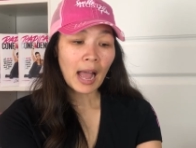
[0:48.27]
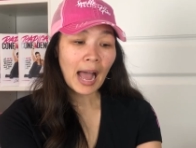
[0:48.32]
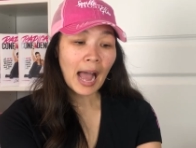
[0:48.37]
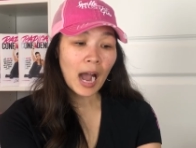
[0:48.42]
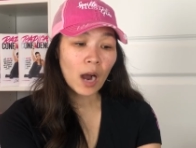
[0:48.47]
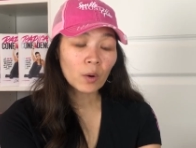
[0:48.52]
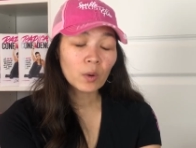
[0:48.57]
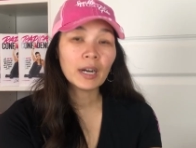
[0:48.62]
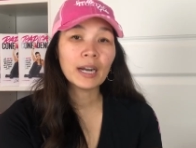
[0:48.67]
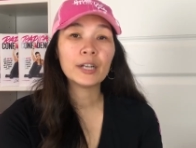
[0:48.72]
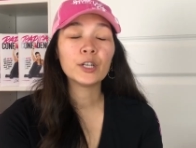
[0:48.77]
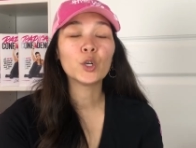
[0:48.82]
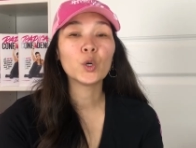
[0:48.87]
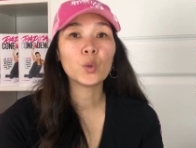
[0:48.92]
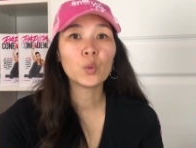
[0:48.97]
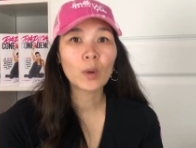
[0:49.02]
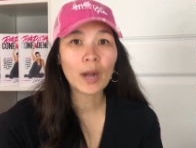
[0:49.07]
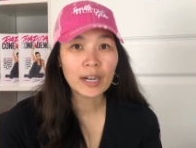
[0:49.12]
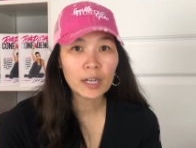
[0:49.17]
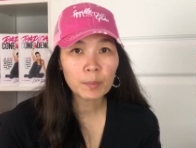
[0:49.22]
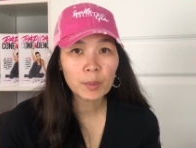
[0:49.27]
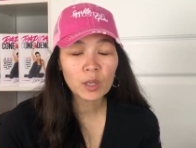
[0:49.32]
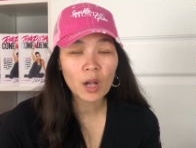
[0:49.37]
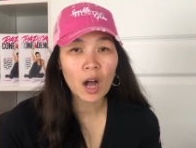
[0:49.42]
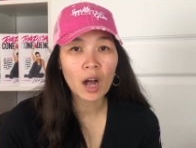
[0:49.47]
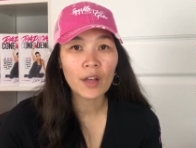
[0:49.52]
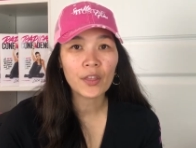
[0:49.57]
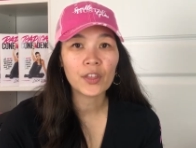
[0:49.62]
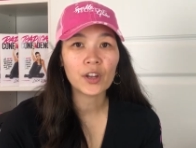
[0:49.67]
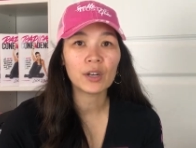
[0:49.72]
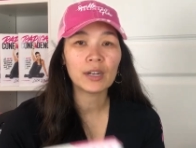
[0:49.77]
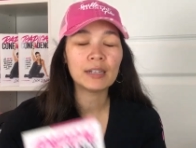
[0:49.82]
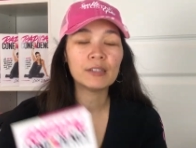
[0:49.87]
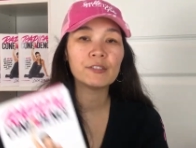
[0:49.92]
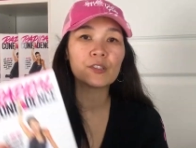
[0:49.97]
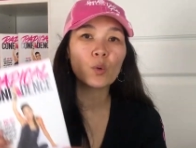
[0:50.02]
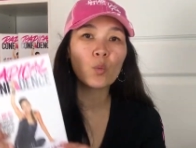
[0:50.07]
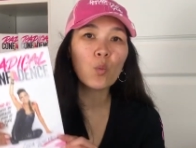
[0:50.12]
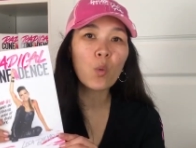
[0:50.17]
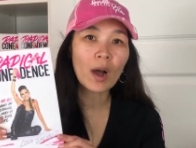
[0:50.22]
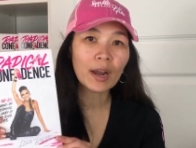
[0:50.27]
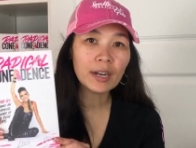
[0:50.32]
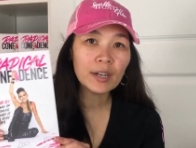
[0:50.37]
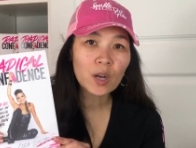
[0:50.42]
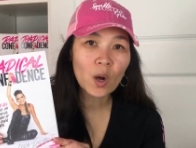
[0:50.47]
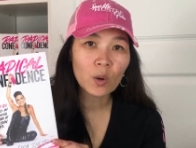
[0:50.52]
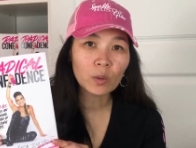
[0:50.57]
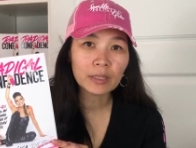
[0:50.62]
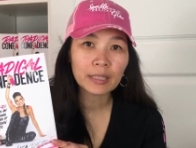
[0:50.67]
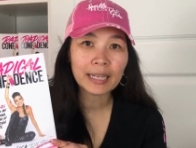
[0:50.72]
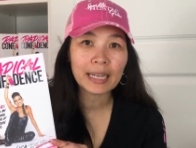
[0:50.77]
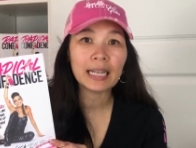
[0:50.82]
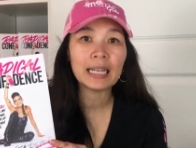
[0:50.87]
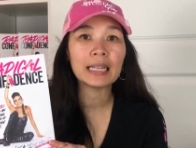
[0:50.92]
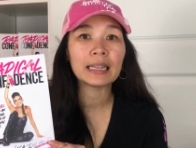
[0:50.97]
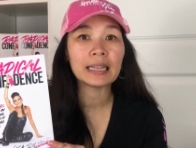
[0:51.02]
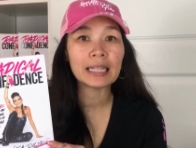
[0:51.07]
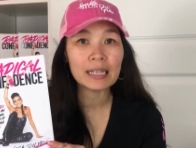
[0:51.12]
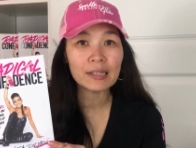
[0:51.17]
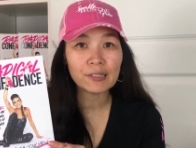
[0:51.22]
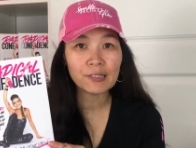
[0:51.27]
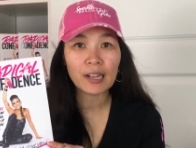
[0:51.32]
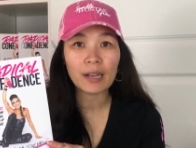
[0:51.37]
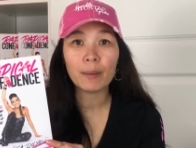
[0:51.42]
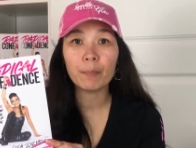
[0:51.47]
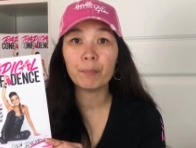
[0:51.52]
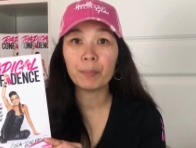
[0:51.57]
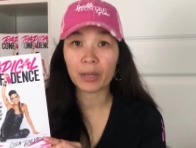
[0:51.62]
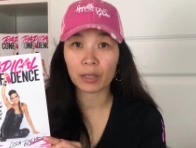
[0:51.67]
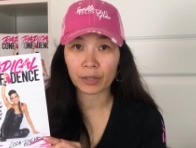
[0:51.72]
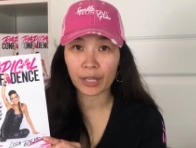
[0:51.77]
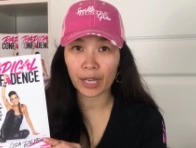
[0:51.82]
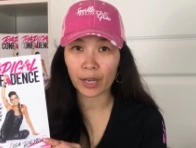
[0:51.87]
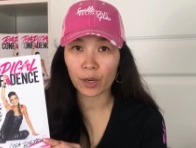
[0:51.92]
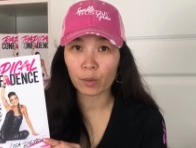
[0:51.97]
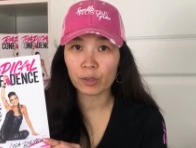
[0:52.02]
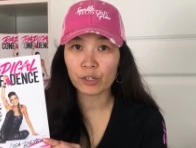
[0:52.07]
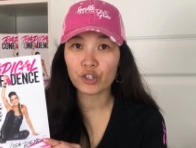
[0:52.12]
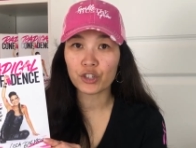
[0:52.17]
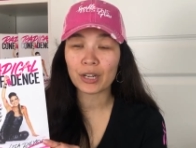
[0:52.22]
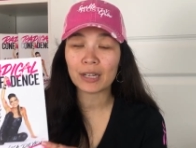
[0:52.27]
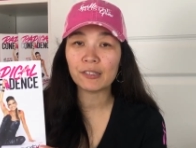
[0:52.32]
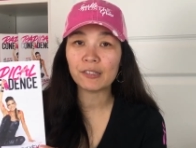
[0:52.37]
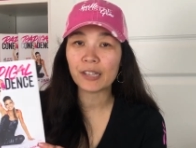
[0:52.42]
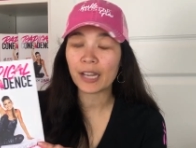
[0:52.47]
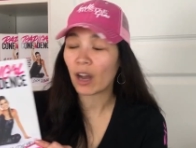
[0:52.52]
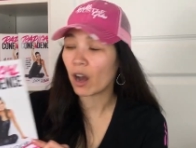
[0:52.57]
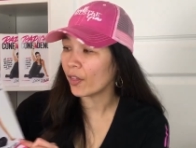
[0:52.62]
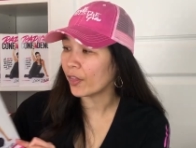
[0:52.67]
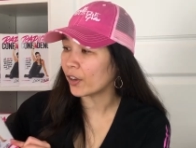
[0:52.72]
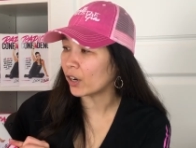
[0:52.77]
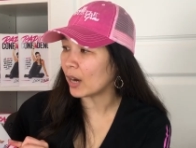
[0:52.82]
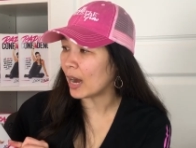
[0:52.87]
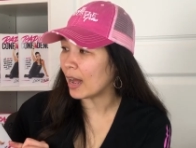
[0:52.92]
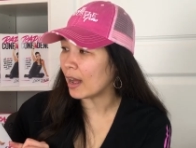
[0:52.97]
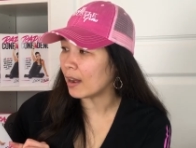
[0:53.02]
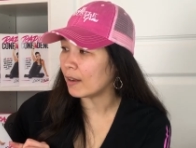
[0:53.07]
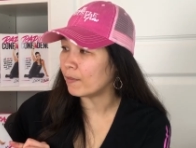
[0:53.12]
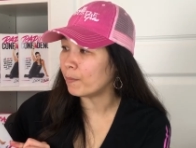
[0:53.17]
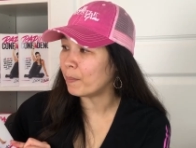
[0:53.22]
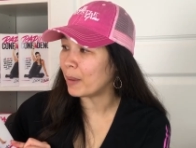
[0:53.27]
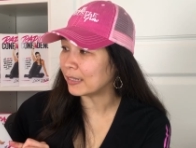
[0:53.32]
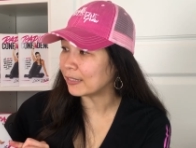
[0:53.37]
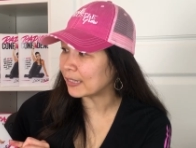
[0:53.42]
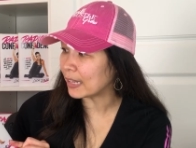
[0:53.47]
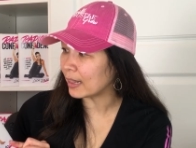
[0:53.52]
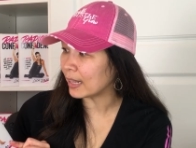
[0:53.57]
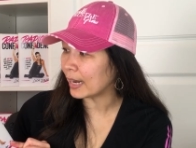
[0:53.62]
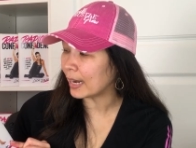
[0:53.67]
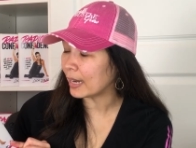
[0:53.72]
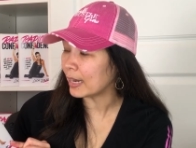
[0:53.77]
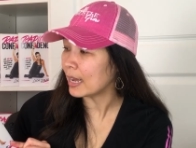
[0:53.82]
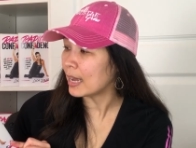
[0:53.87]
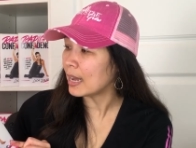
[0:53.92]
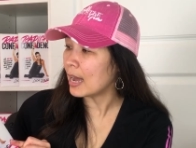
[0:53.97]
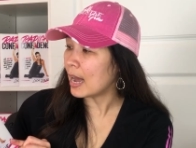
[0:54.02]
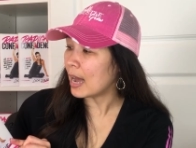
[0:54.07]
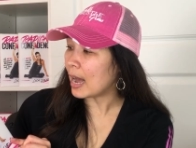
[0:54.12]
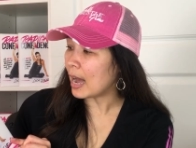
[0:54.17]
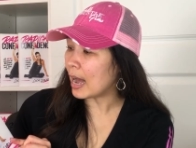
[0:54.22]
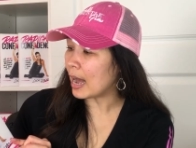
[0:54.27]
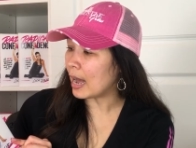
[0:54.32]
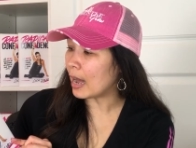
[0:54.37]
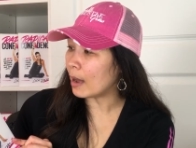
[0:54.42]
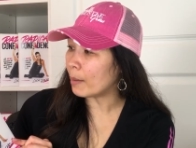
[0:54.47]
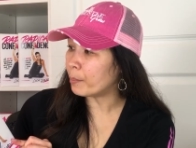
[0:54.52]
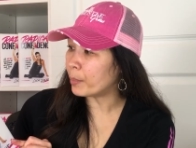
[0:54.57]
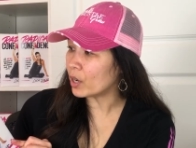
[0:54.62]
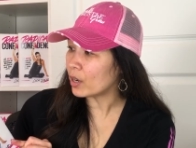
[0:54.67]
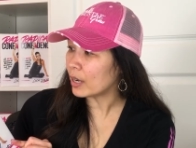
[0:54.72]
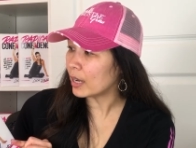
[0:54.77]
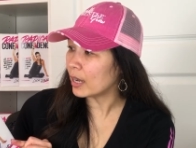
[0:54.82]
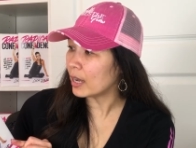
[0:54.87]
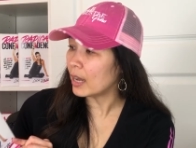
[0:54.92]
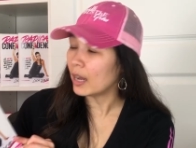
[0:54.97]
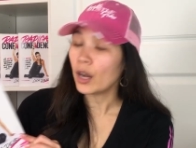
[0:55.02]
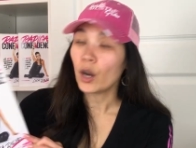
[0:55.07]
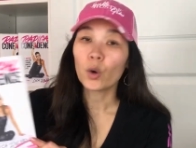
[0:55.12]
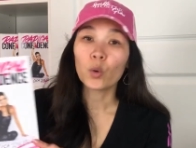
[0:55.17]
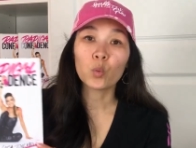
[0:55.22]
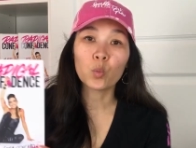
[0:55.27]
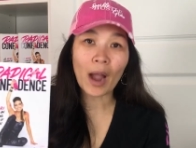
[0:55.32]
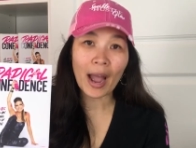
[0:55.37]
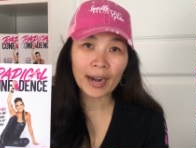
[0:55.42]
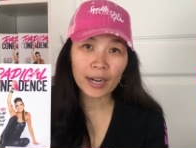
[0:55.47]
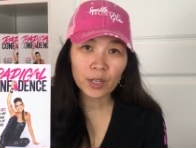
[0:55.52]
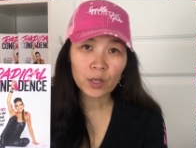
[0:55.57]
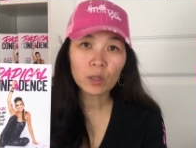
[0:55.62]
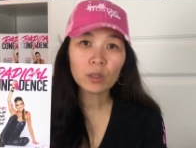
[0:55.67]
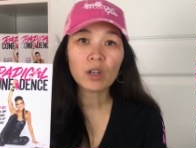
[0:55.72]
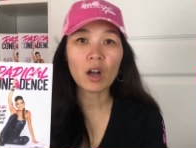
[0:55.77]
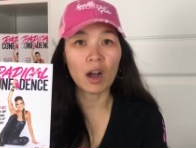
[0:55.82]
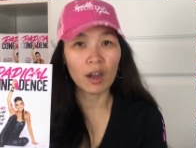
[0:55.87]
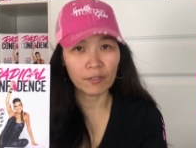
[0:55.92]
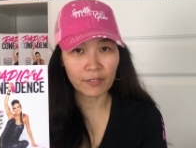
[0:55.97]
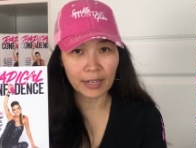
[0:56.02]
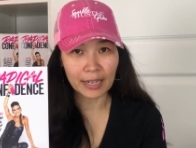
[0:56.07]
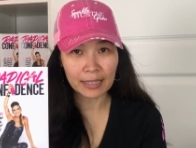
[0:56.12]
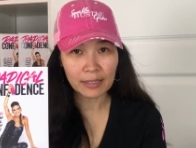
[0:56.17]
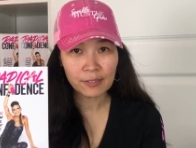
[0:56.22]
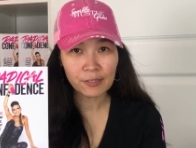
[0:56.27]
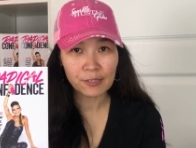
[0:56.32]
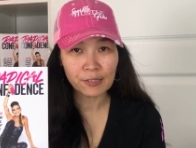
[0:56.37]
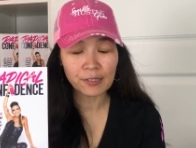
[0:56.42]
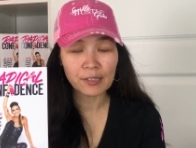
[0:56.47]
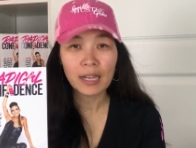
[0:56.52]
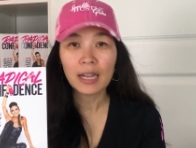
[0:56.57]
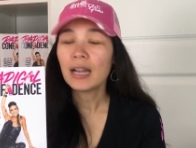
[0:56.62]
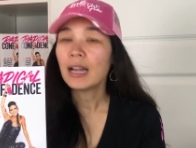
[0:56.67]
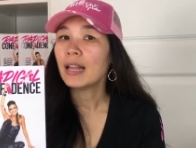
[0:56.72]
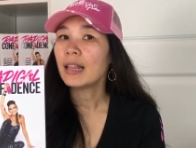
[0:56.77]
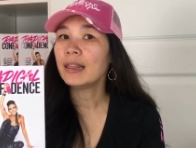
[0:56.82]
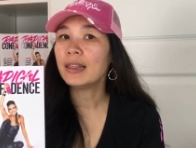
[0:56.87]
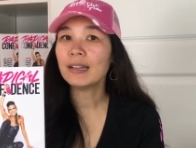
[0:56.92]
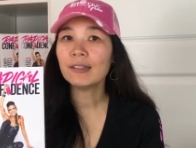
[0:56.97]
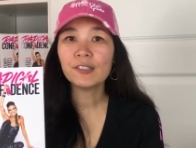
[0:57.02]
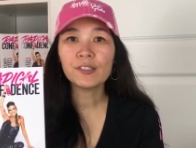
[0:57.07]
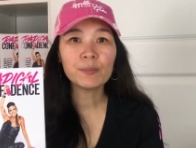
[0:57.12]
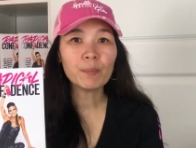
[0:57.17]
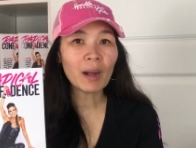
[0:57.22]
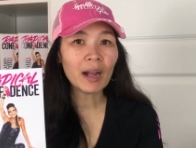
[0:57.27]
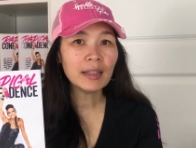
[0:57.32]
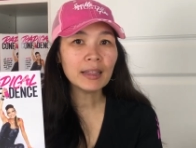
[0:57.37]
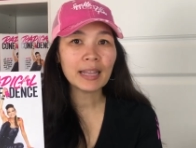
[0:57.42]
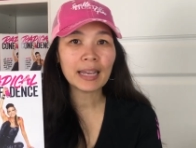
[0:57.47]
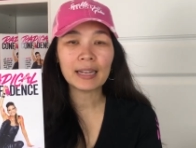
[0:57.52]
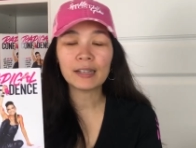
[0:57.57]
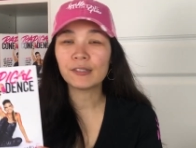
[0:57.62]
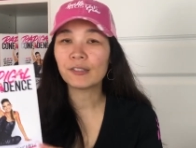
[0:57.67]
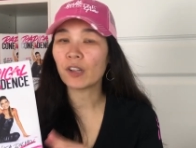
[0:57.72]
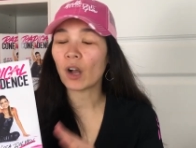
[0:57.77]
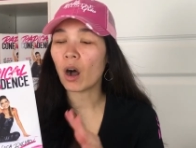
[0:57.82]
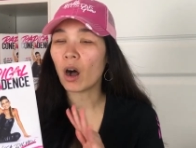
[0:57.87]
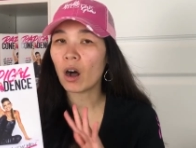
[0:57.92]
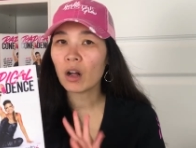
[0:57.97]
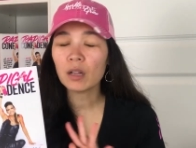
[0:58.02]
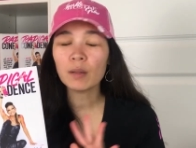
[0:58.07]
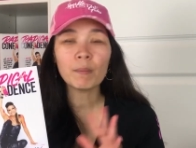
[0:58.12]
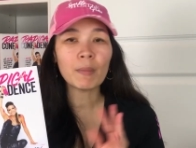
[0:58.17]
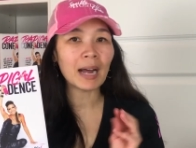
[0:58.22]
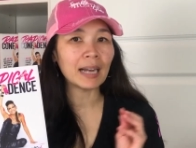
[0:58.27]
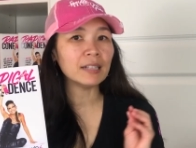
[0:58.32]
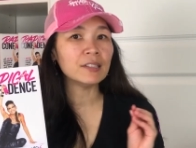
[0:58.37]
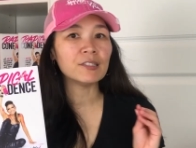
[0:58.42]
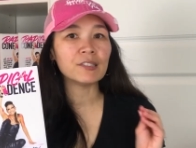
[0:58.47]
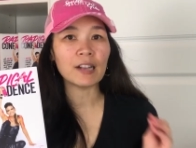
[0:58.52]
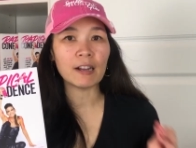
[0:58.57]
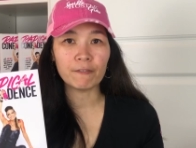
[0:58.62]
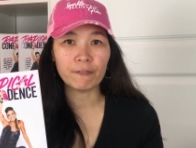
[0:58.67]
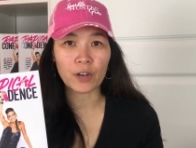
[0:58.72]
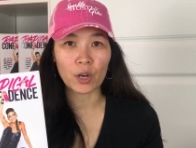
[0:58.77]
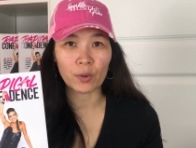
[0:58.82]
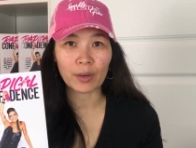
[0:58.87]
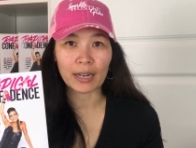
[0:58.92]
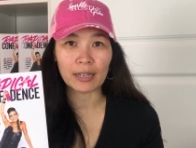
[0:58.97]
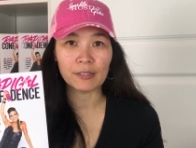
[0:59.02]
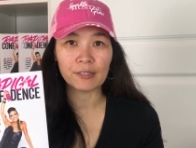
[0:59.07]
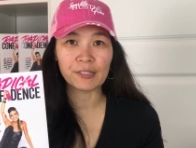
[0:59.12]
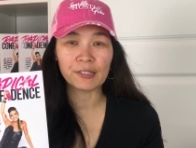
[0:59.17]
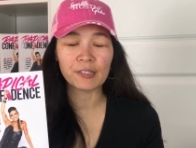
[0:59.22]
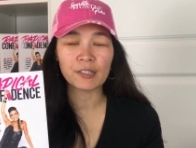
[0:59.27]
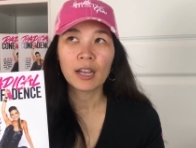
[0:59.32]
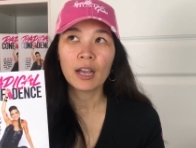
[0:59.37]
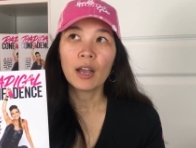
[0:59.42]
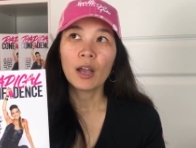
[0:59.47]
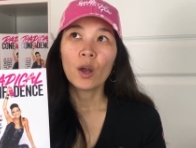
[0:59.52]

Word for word: Our incredible author is the one and only Lisa Bilyeu. She's the author of best-selling uh, book, Radical Confidence. This month is all mindset focused.